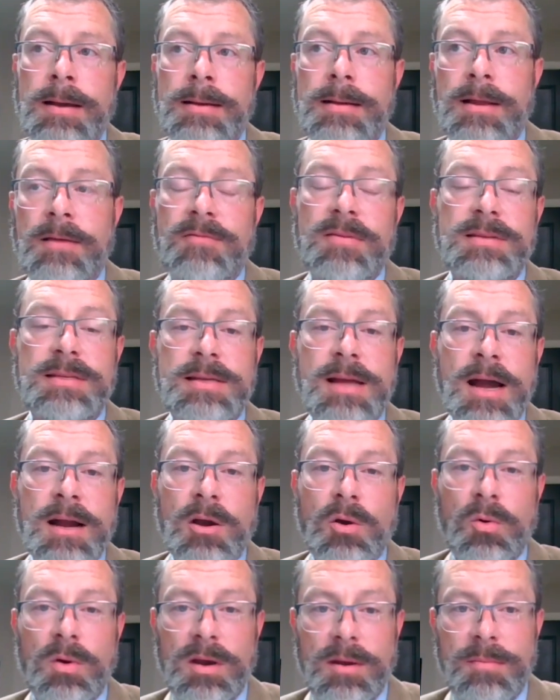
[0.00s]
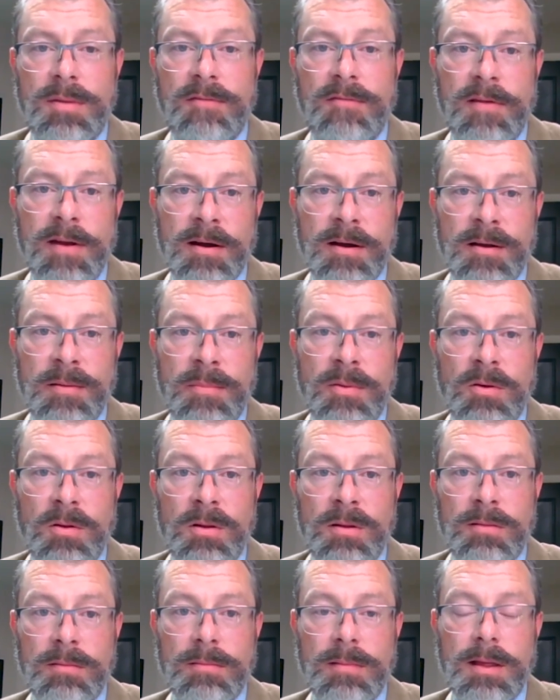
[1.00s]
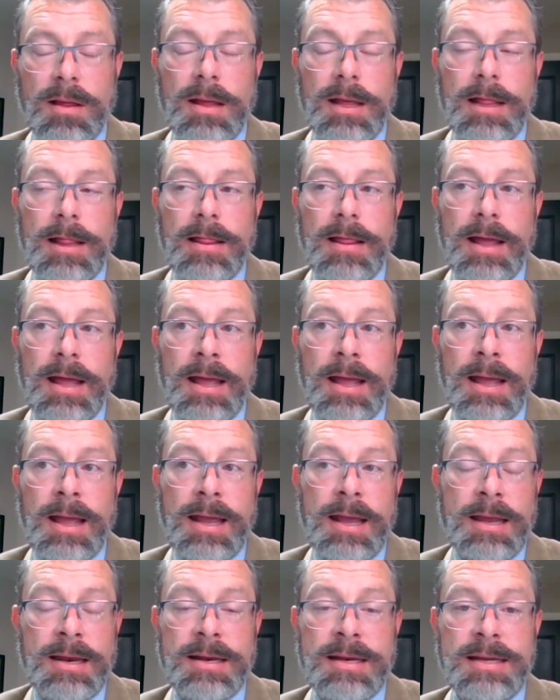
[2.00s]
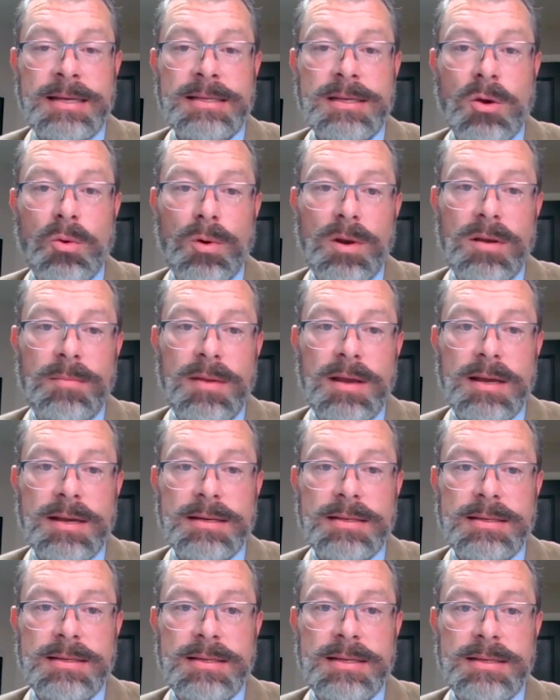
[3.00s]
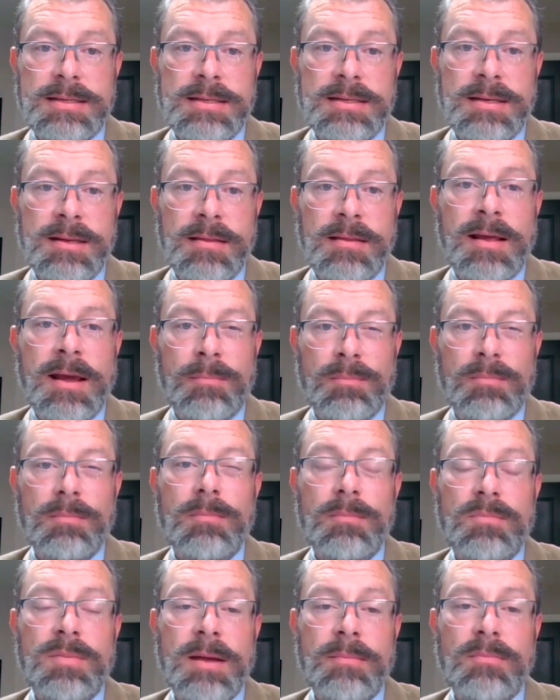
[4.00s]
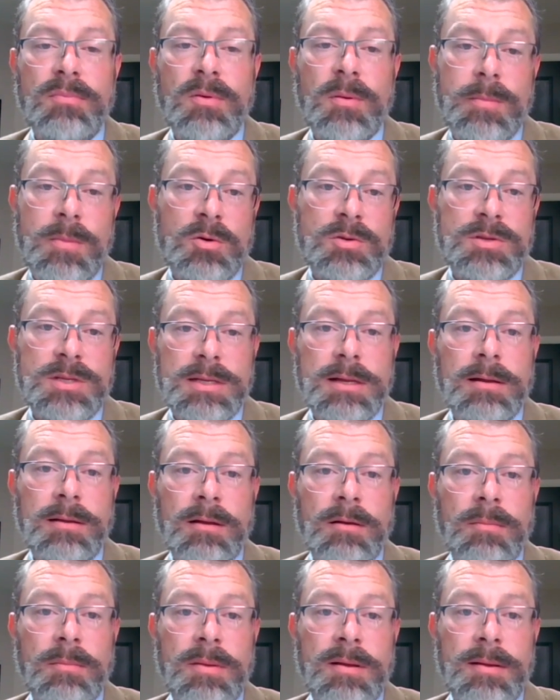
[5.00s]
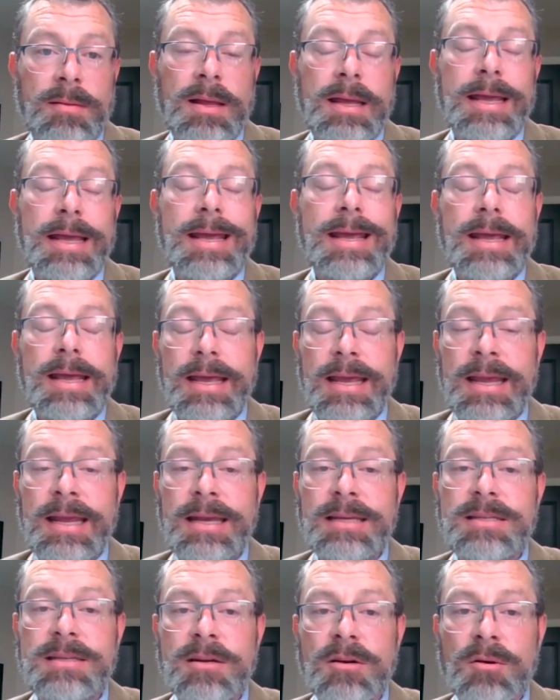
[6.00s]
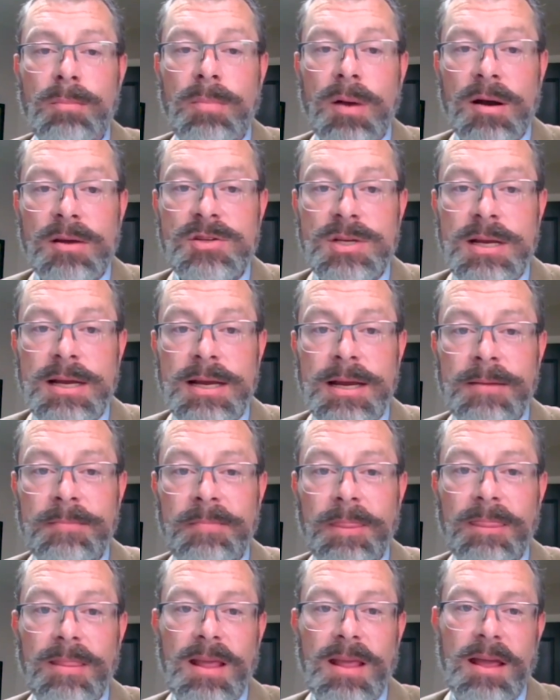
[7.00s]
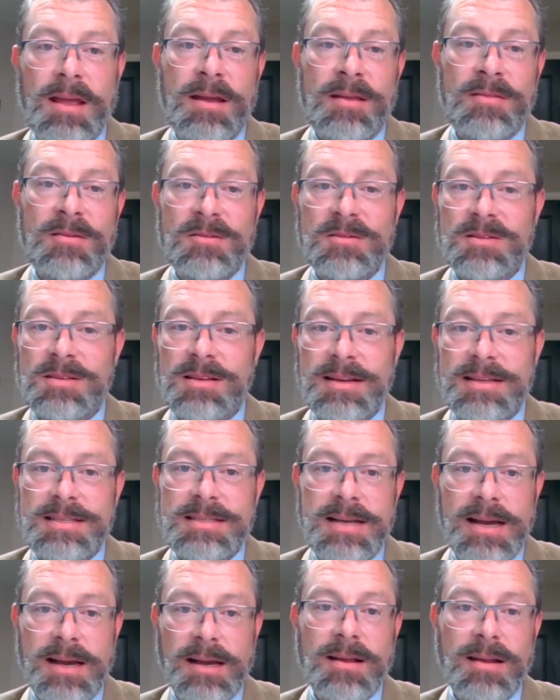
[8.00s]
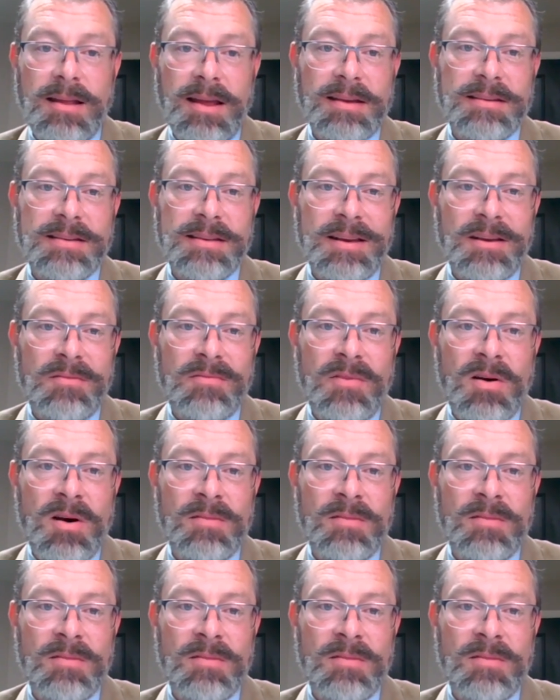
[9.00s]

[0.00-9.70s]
If it's not going to be variable and it is going to be consistent, that promotes a little bit easier budgeting and there's less debt collecting involved.